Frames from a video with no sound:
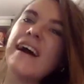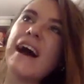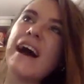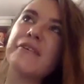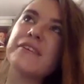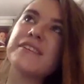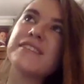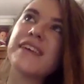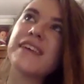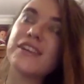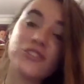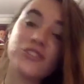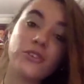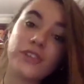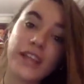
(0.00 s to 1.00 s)
I would say,
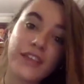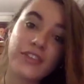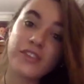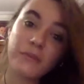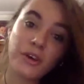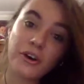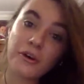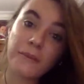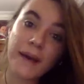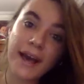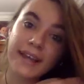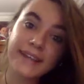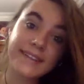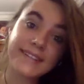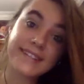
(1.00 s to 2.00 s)
sure, let them go
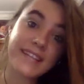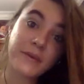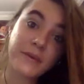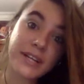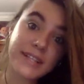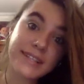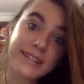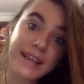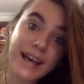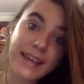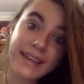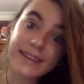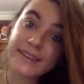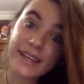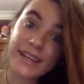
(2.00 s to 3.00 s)
back and see what it's like,
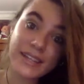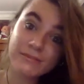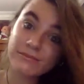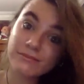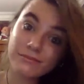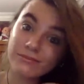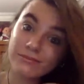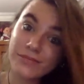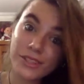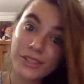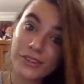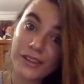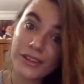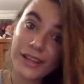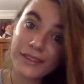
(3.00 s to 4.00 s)
and then, you
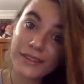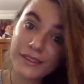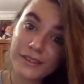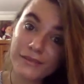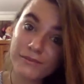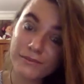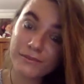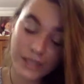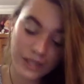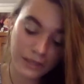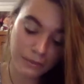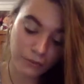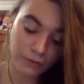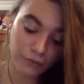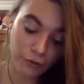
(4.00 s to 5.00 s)
know, let them
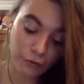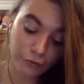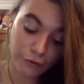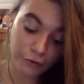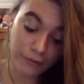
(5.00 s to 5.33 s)
evolve from